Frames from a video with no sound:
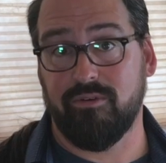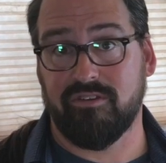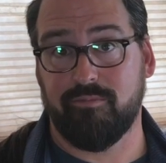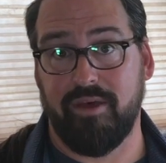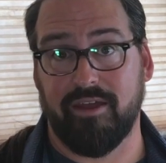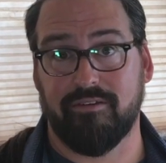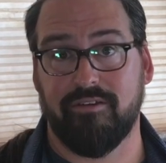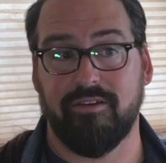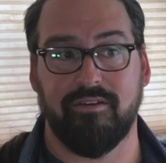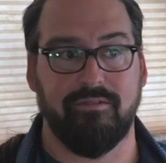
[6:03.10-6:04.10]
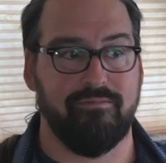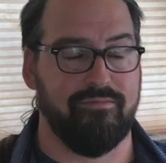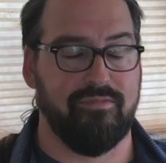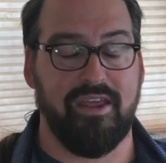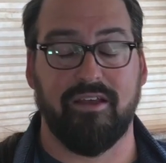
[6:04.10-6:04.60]
expect can
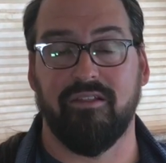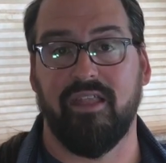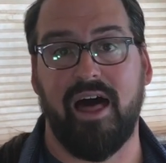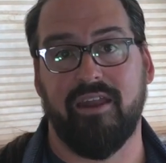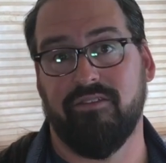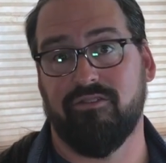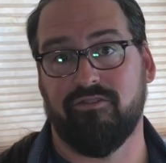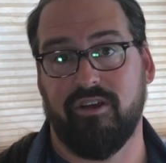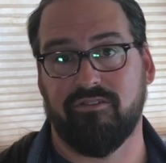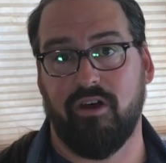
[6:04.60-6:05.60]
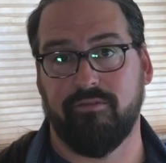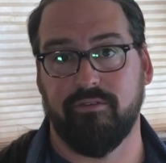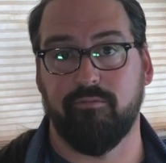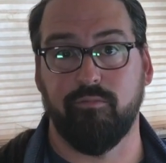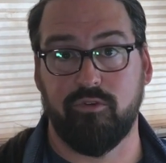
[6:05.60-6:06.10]
take a lot of the stress off
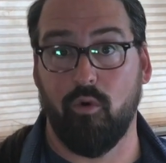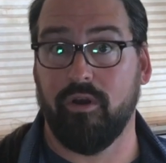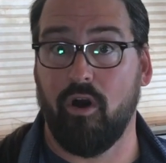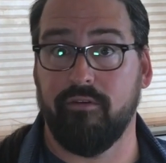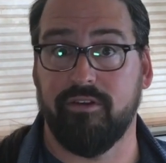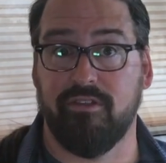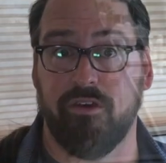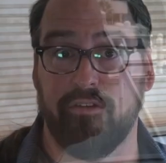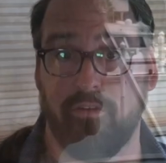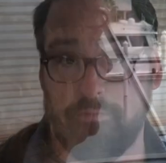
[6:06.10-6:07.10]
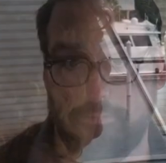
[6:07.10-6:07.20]
of going off into the unknown.